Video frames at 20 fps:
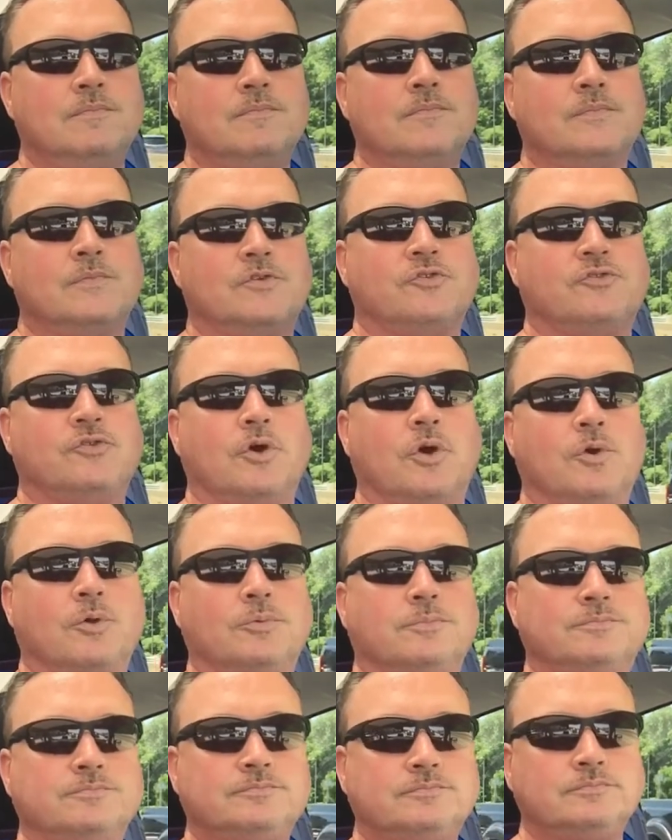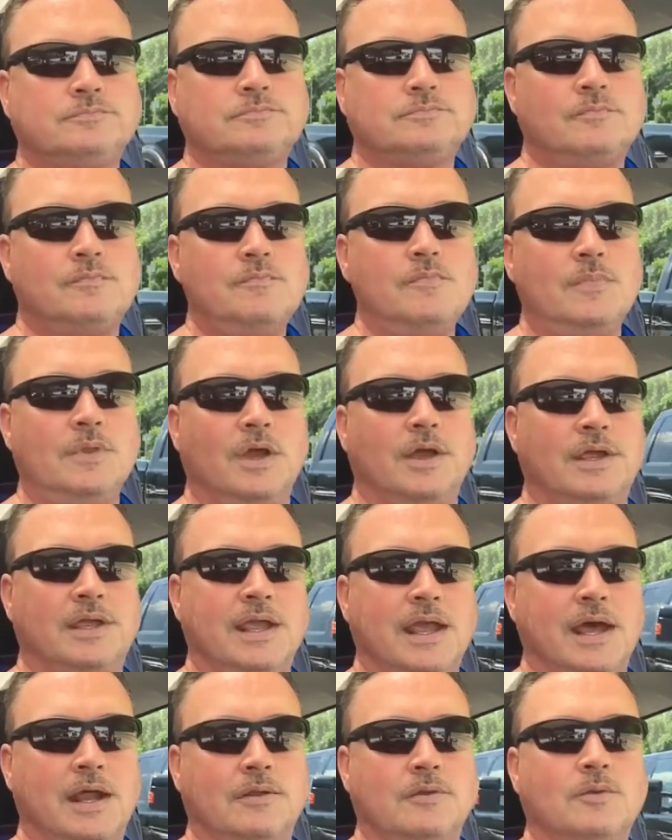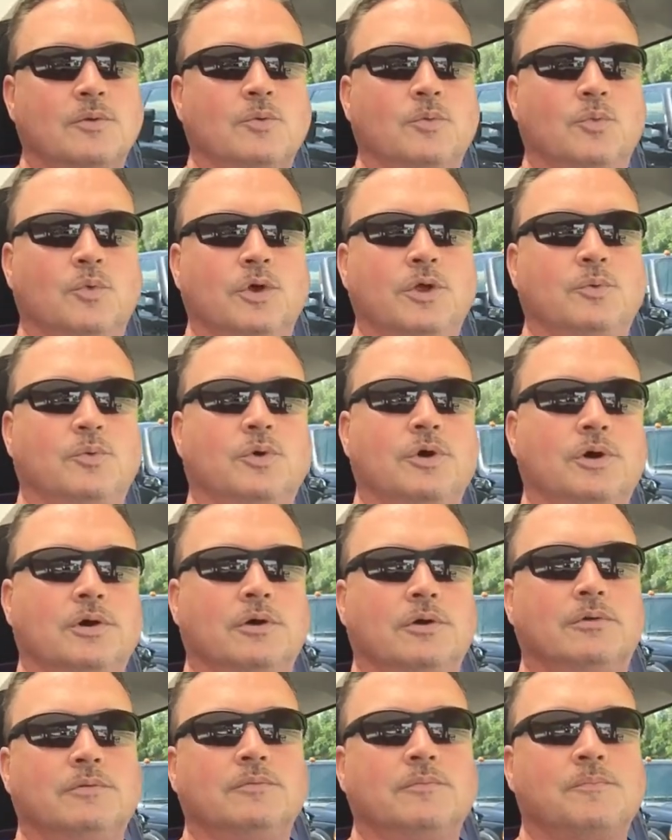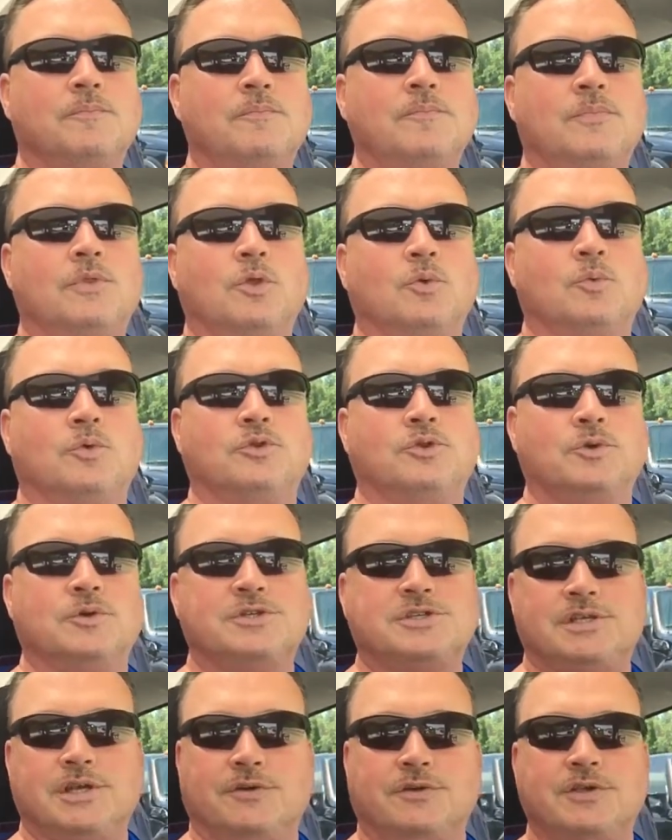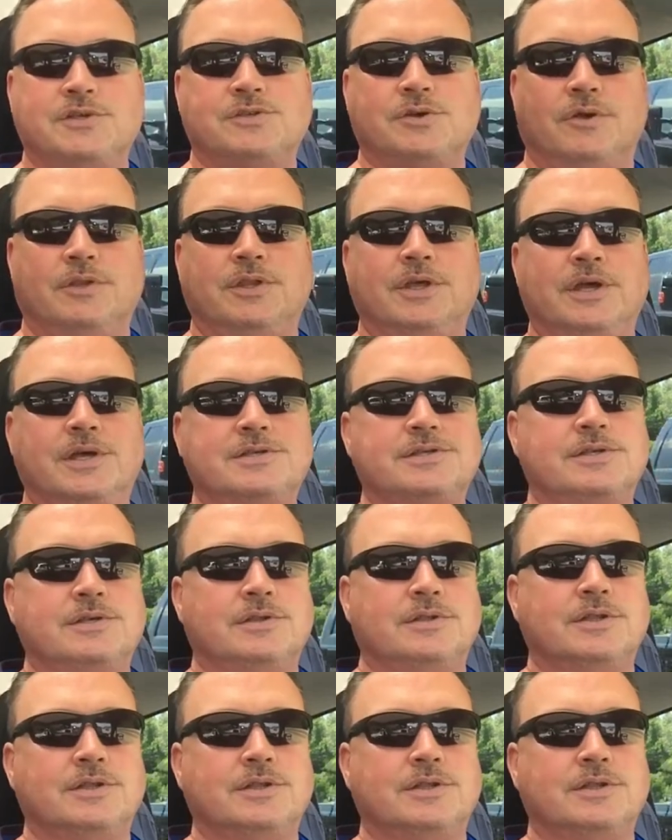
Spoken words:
So again, we'll do a series on this.